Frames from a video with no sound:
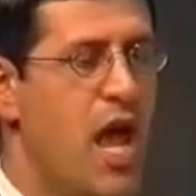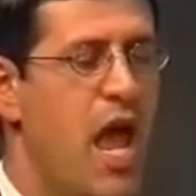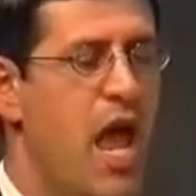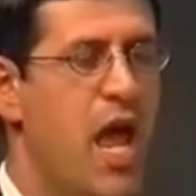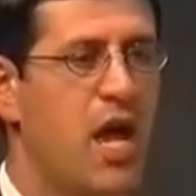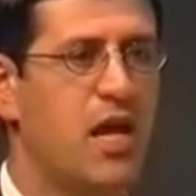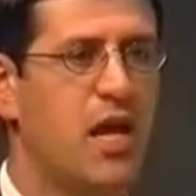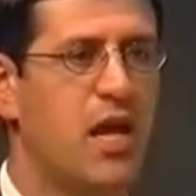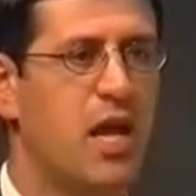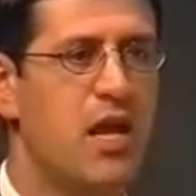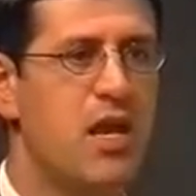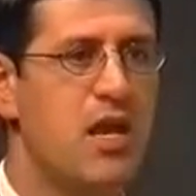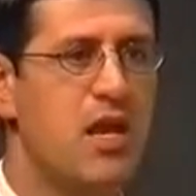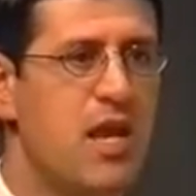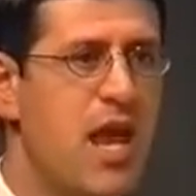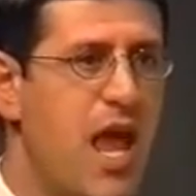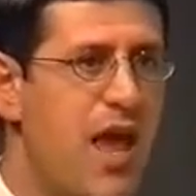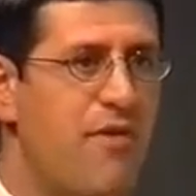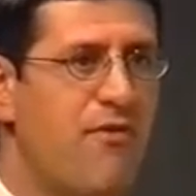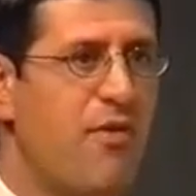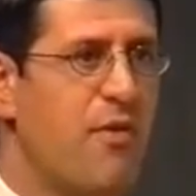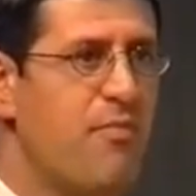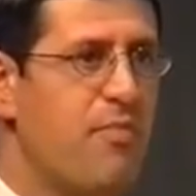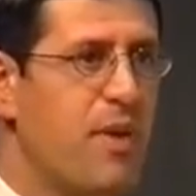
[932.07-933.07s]
It can
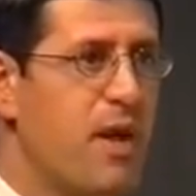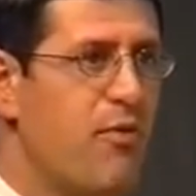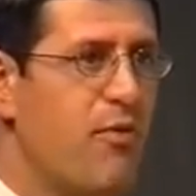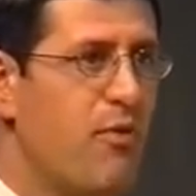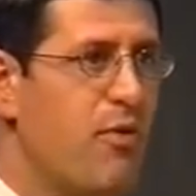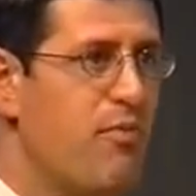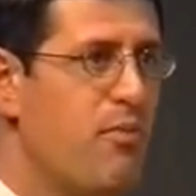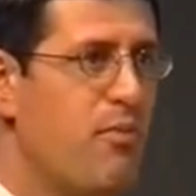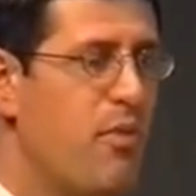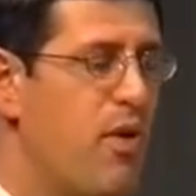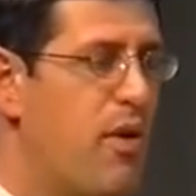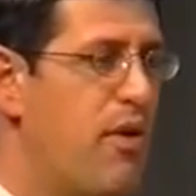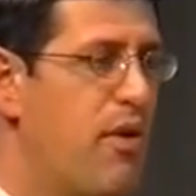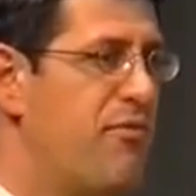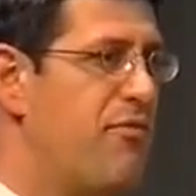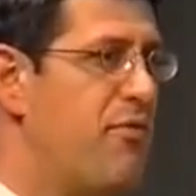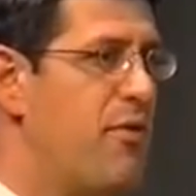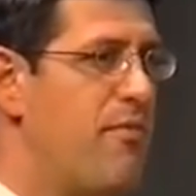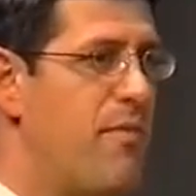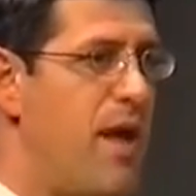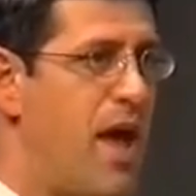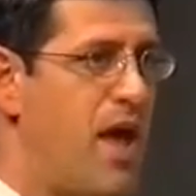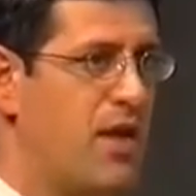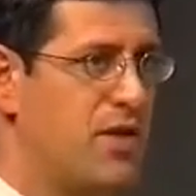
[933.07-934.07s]
never be removed
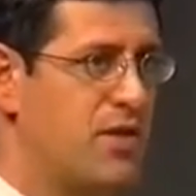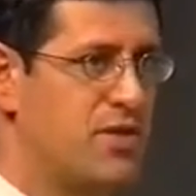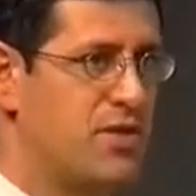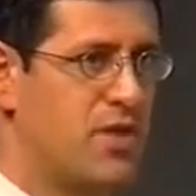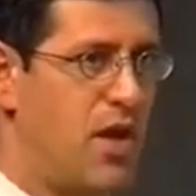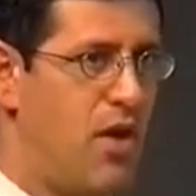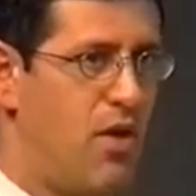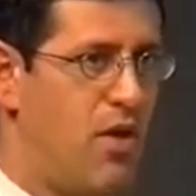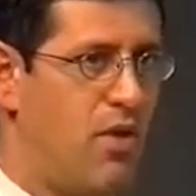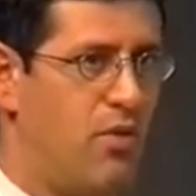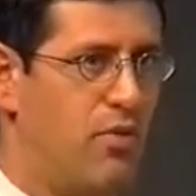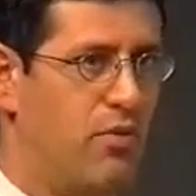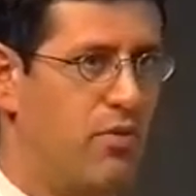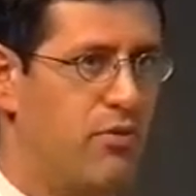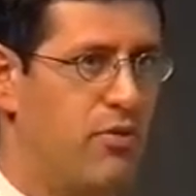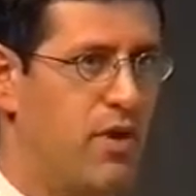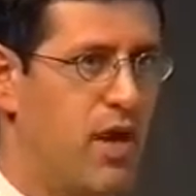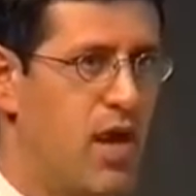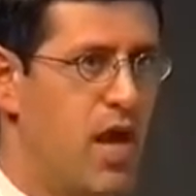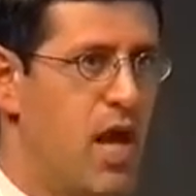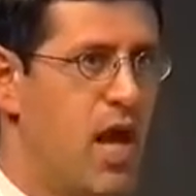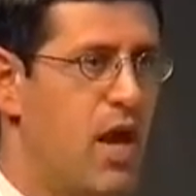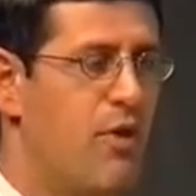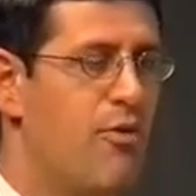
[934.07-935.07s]
from our souls.
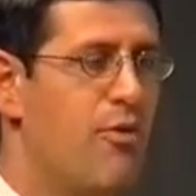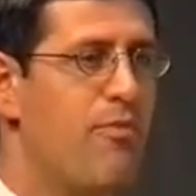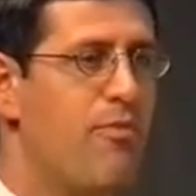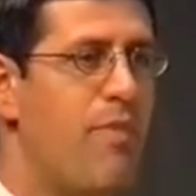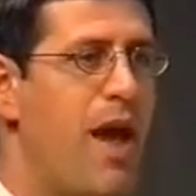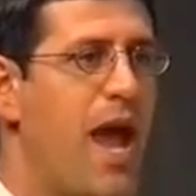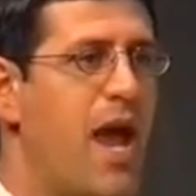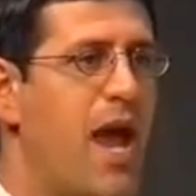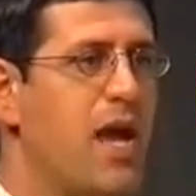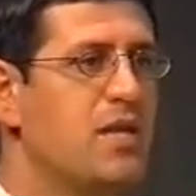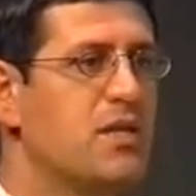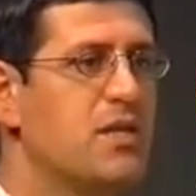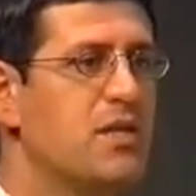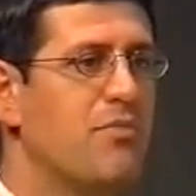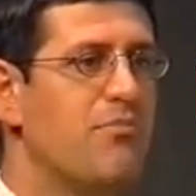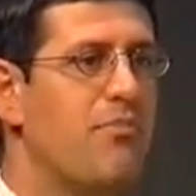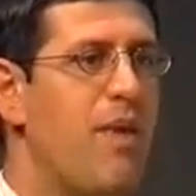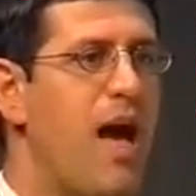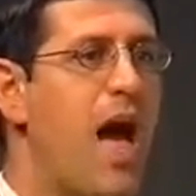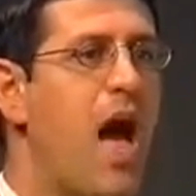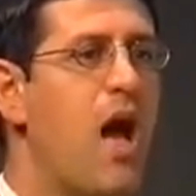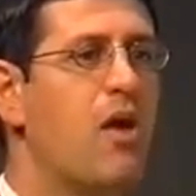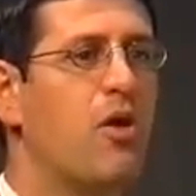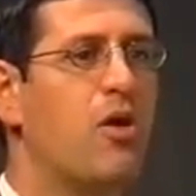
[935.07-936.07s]
It remains a
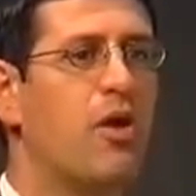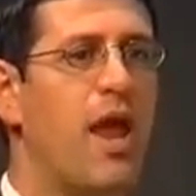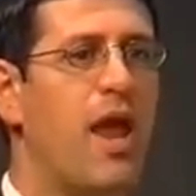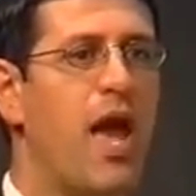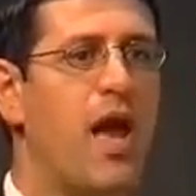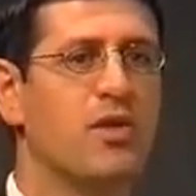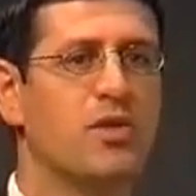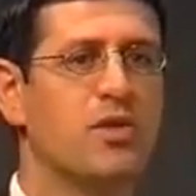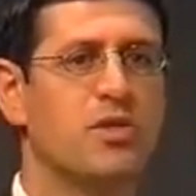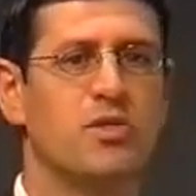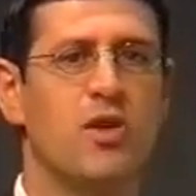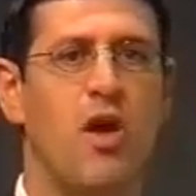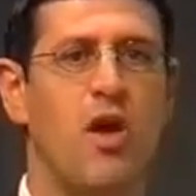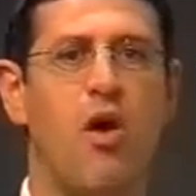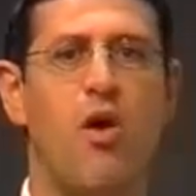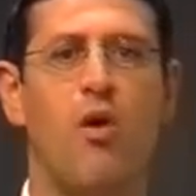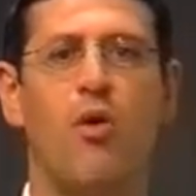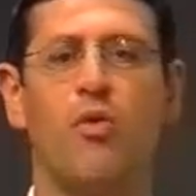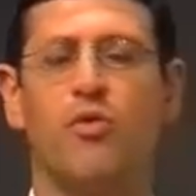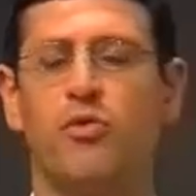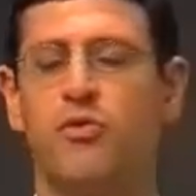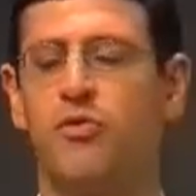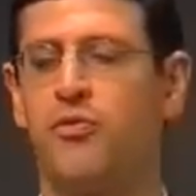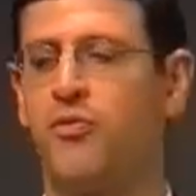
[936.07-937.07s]
mark on our
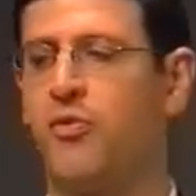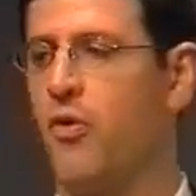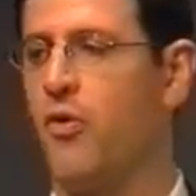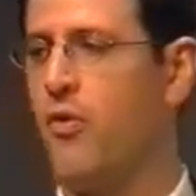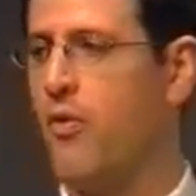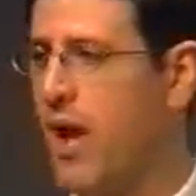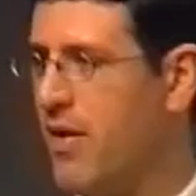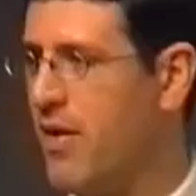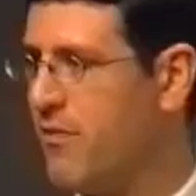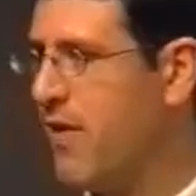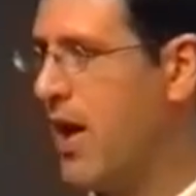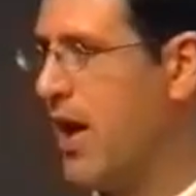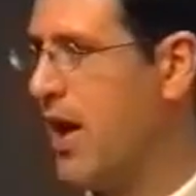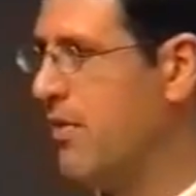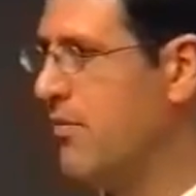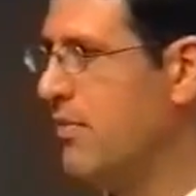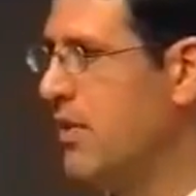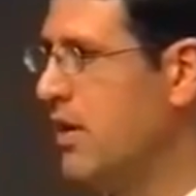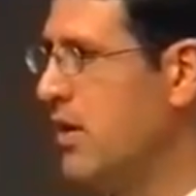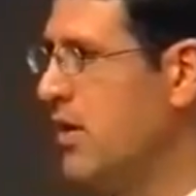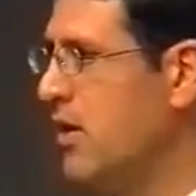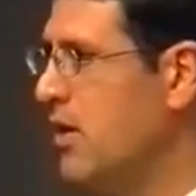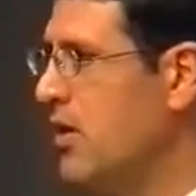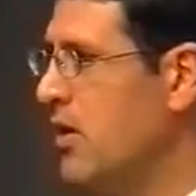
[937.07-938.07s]
souls forever.
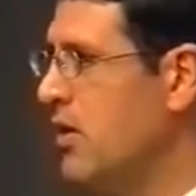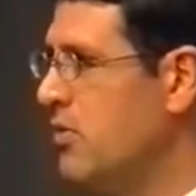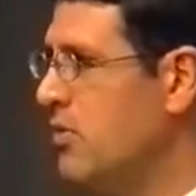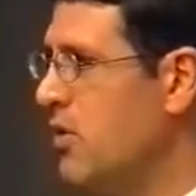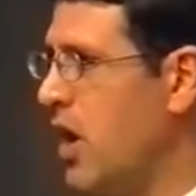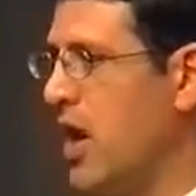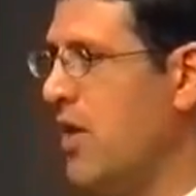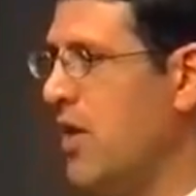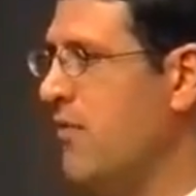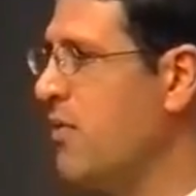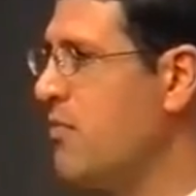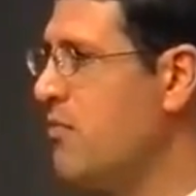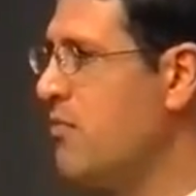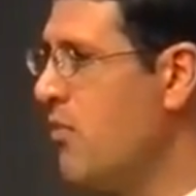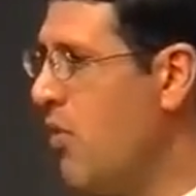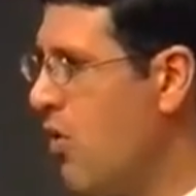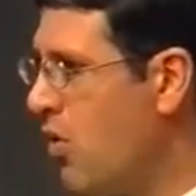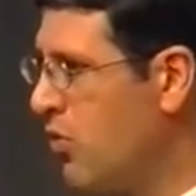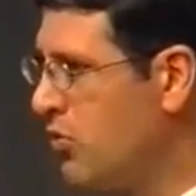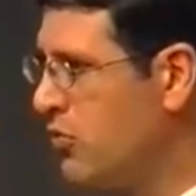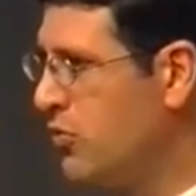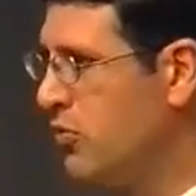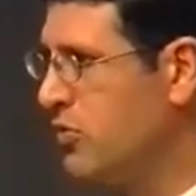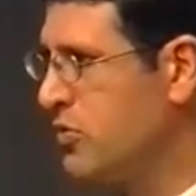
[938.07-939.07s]
Not even
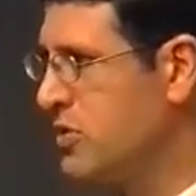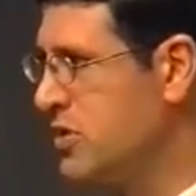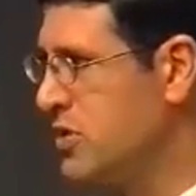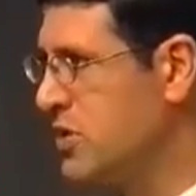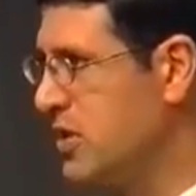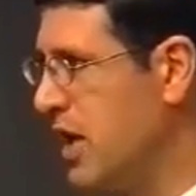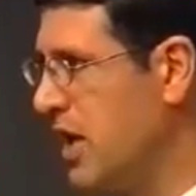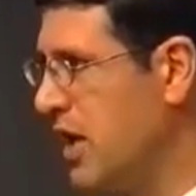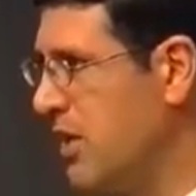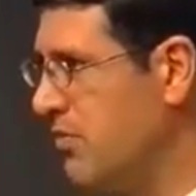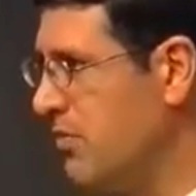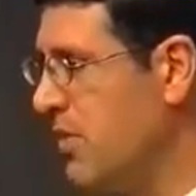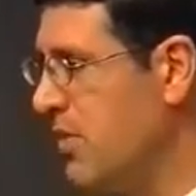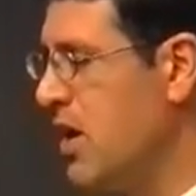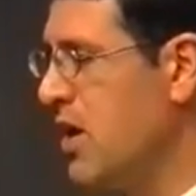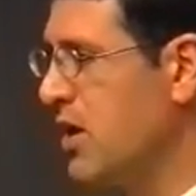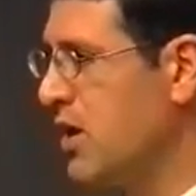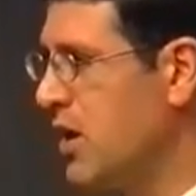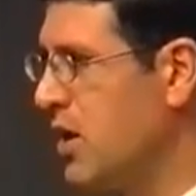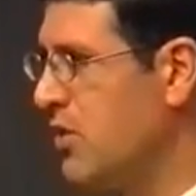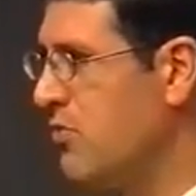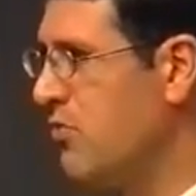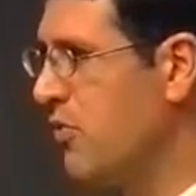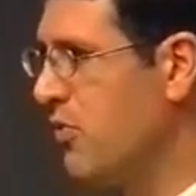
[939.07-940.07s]
mortal sin
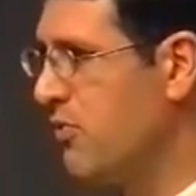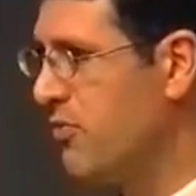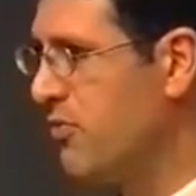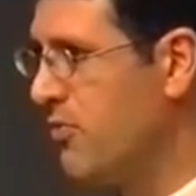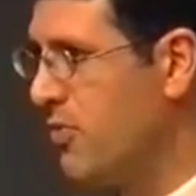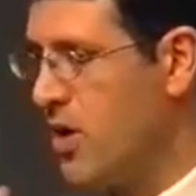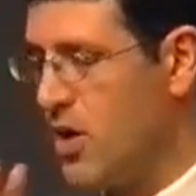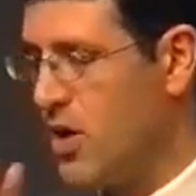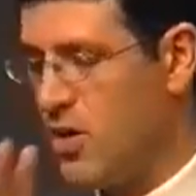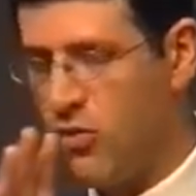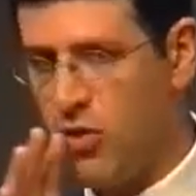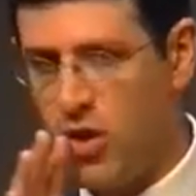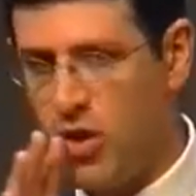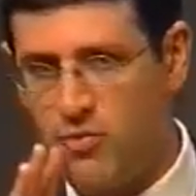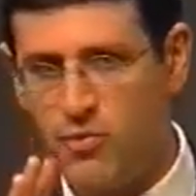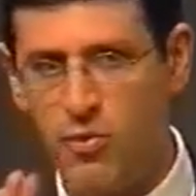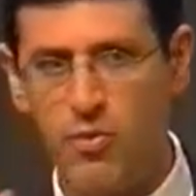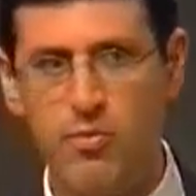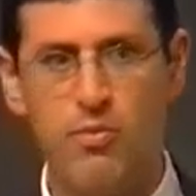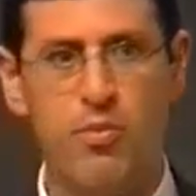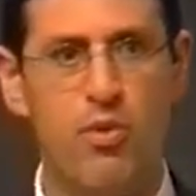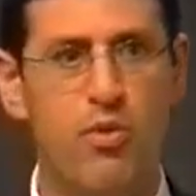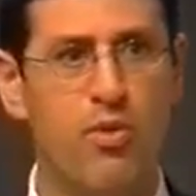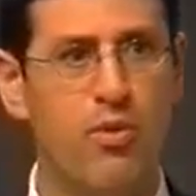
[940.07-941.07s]
can, re- can
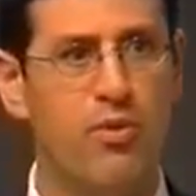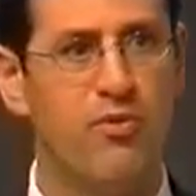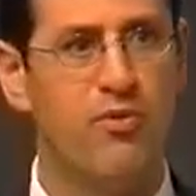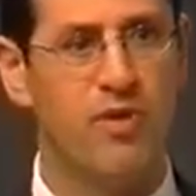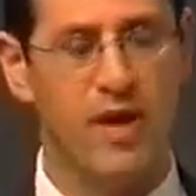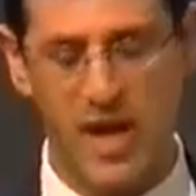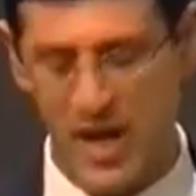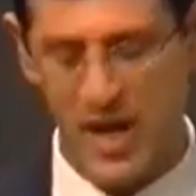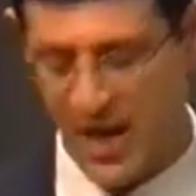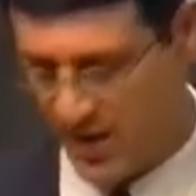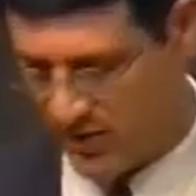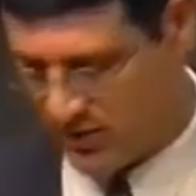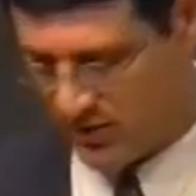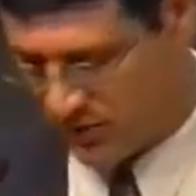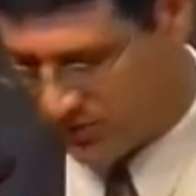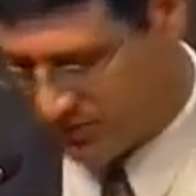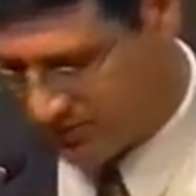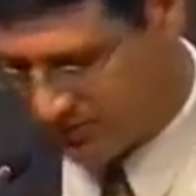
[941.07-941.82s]
remove it.